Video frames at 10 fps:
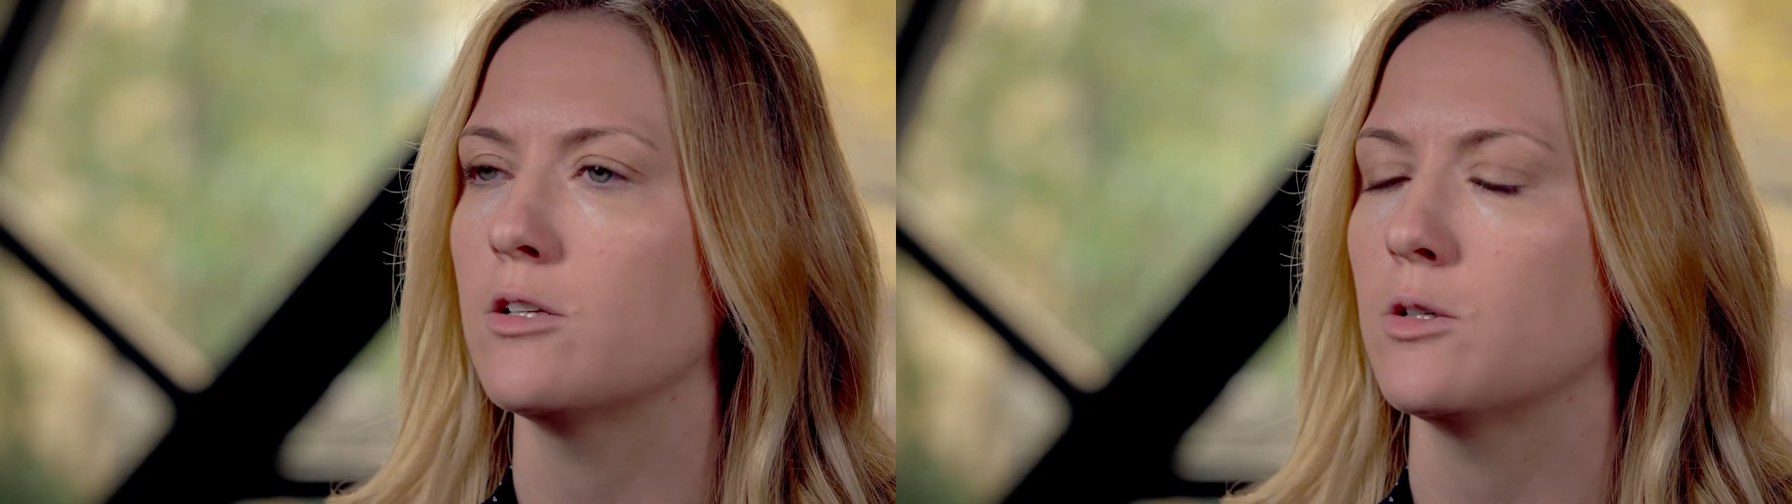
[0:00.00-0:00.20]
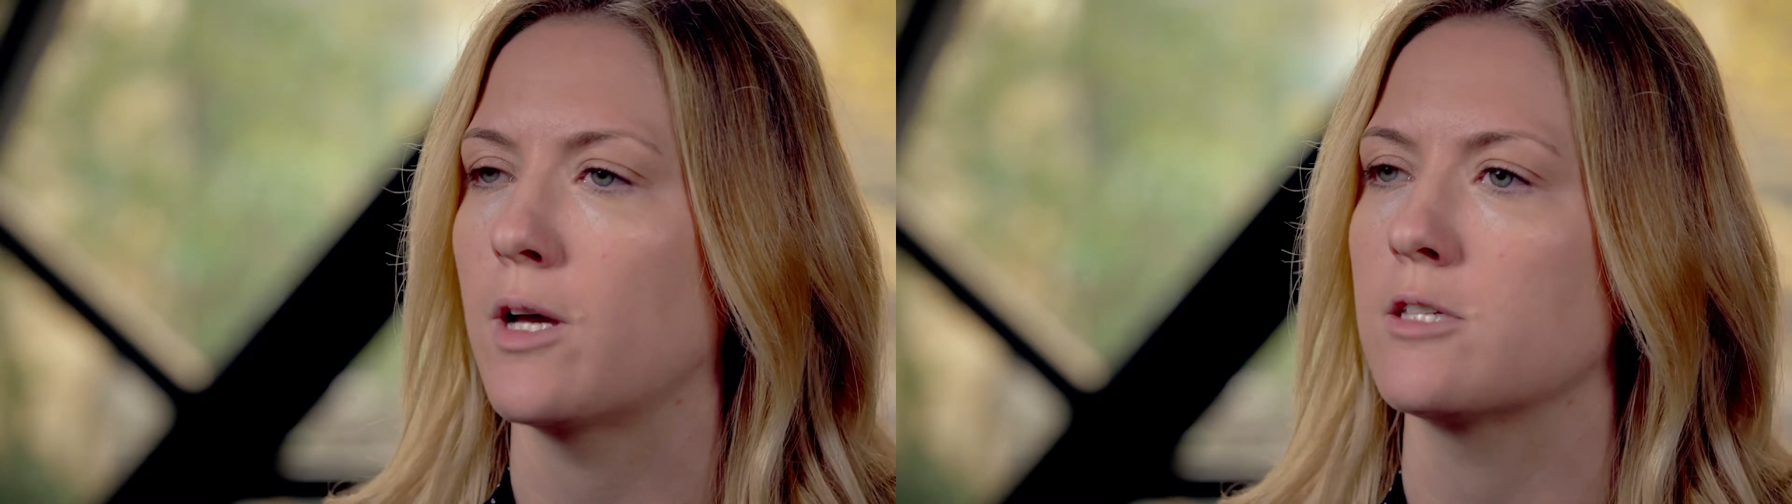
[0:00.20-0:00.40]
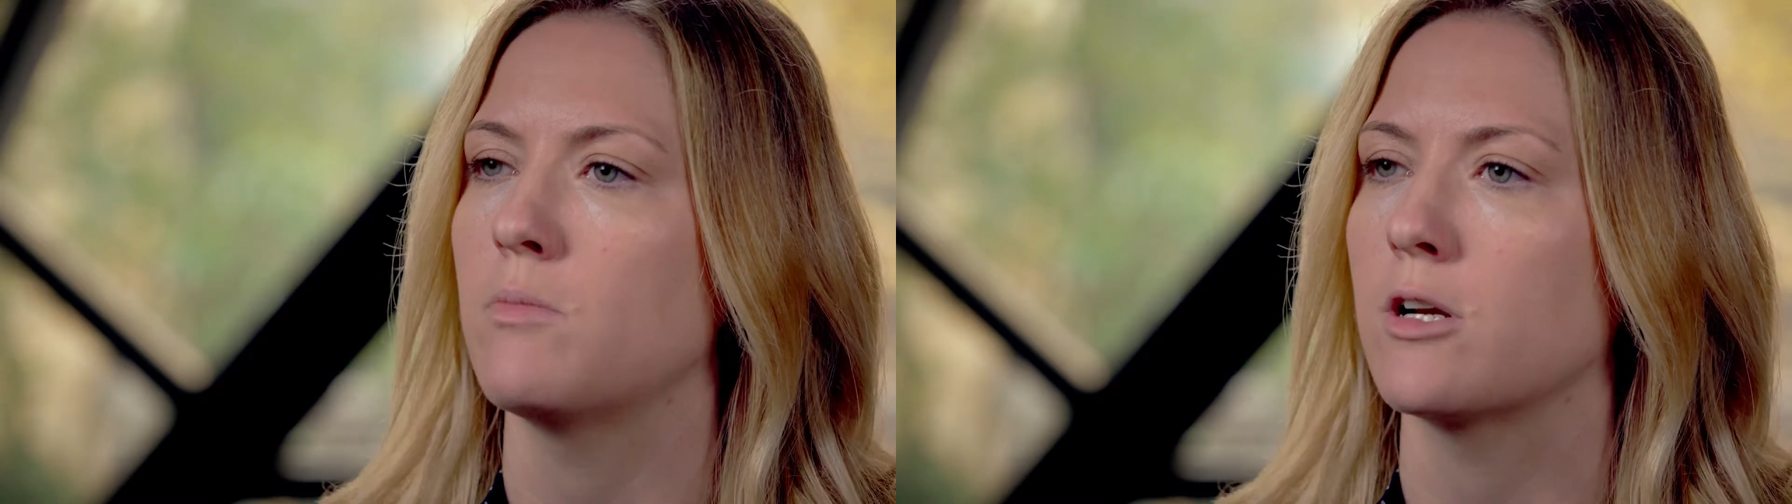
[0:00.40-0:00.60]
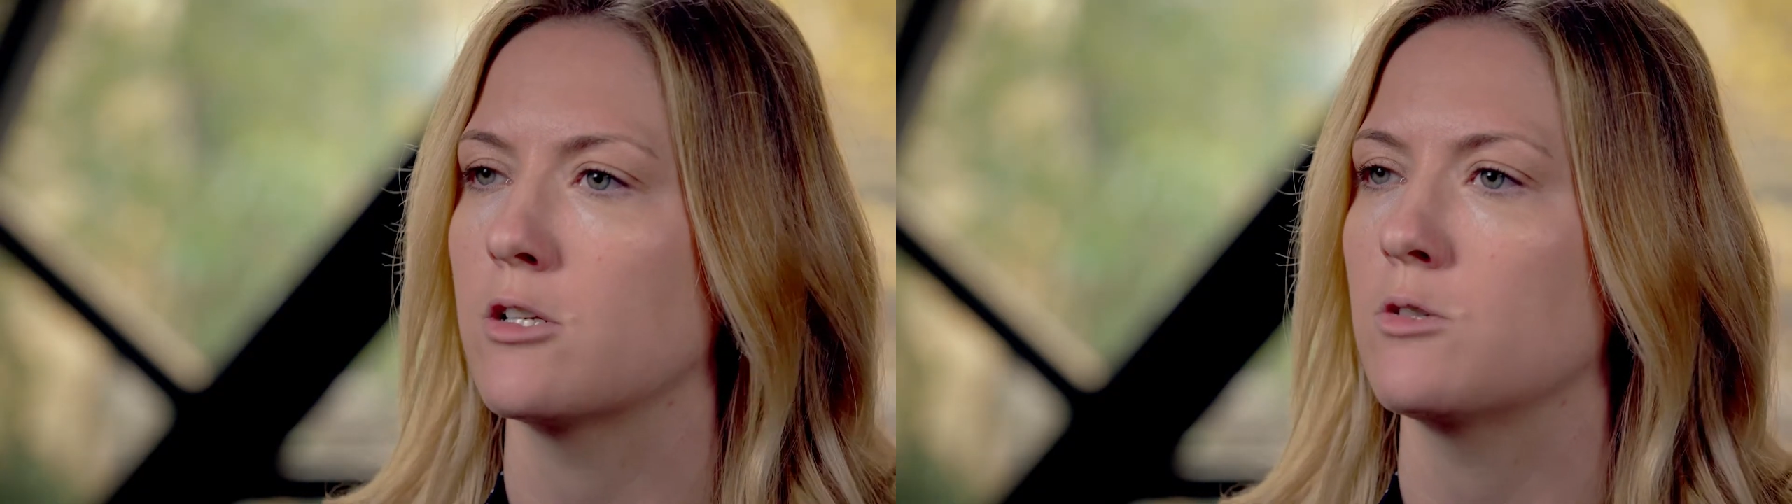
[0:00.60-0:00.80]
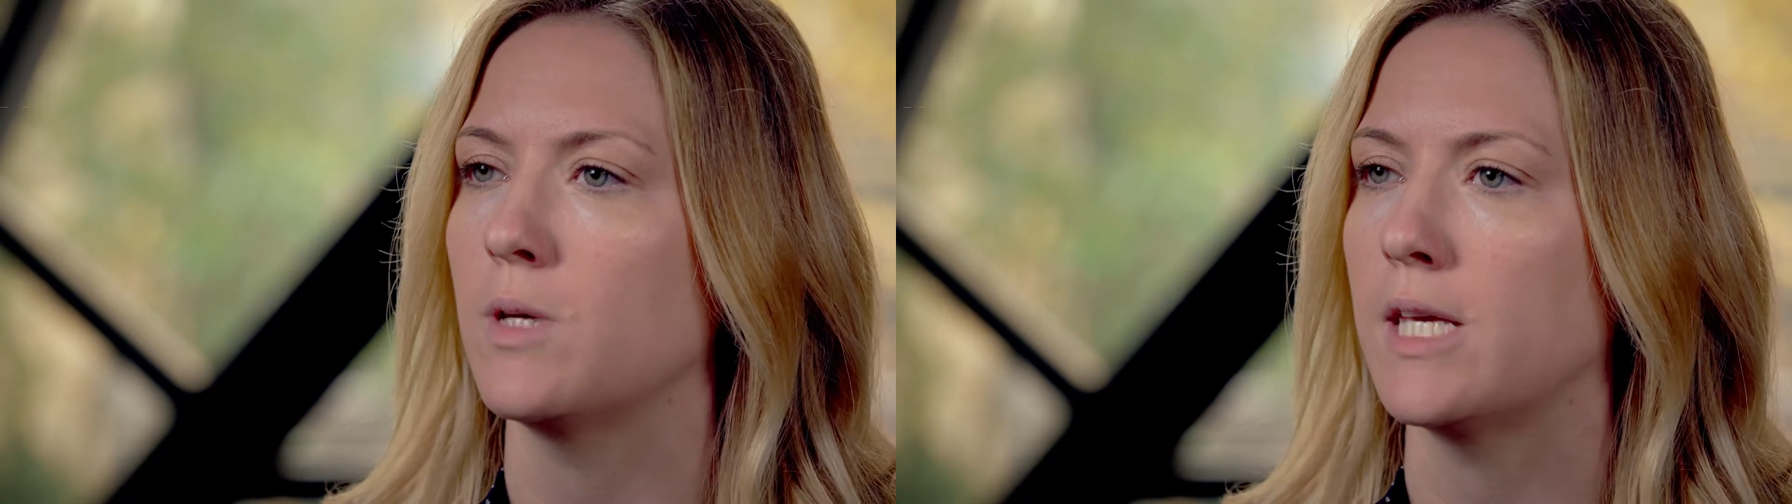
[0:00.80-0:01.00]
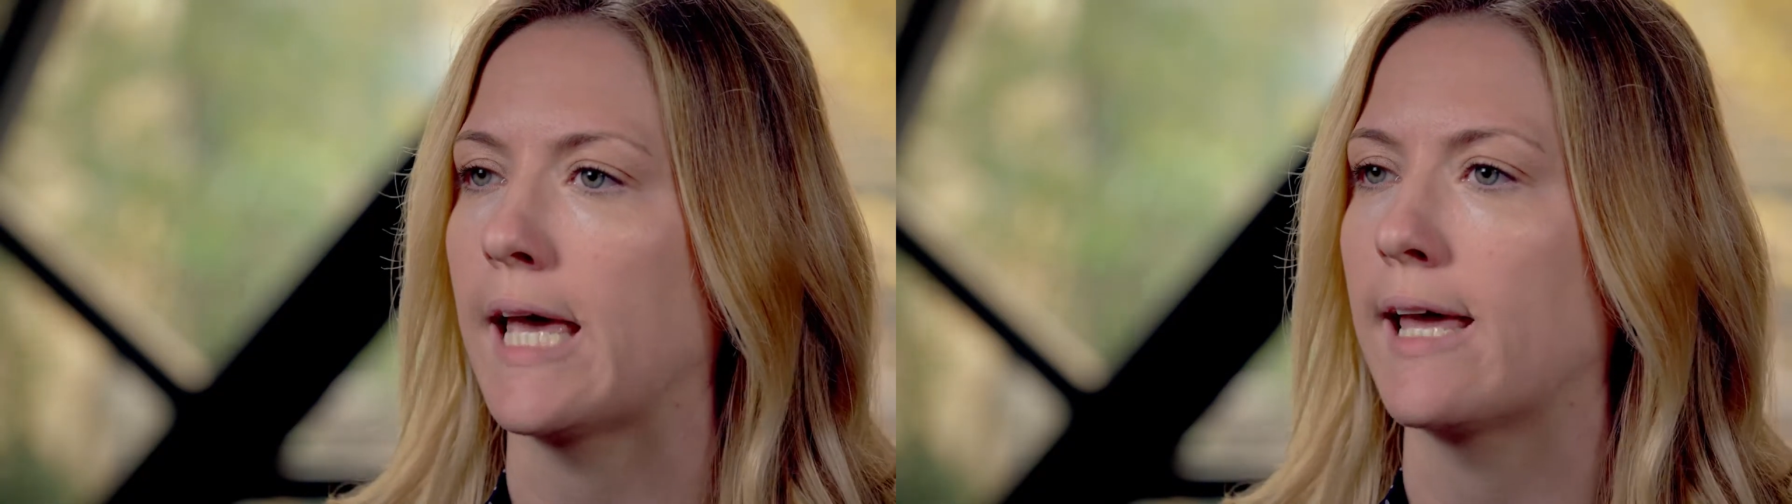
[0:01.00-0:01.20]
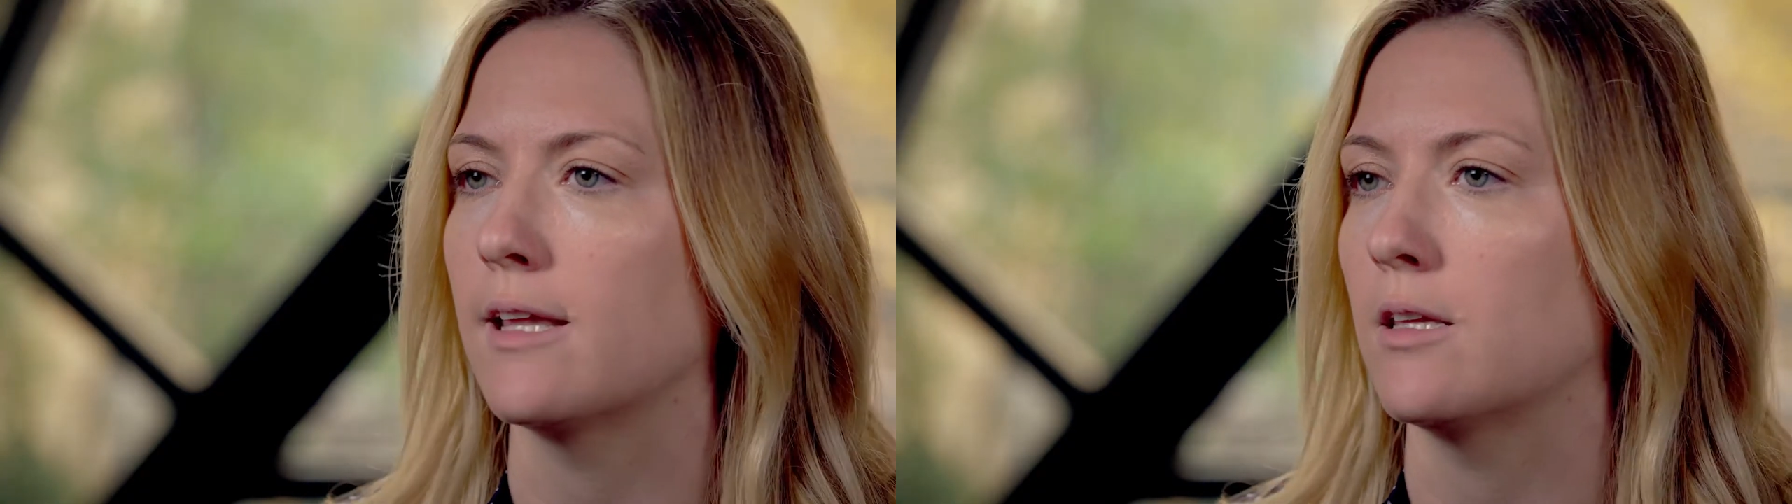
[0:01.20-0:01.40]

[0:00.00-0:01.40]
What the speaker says: do as much as we can